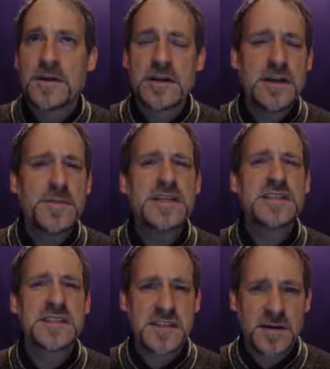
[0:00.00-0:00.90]
there are going to be
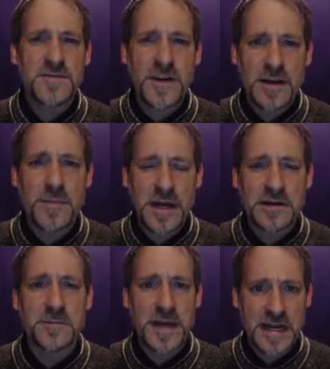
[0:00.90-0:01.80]
some
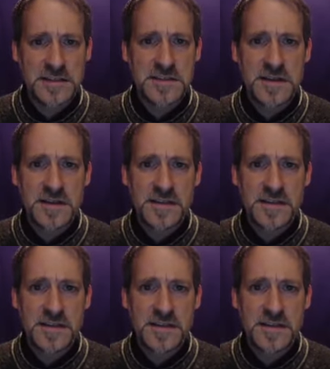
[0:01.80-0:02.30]
vampire bats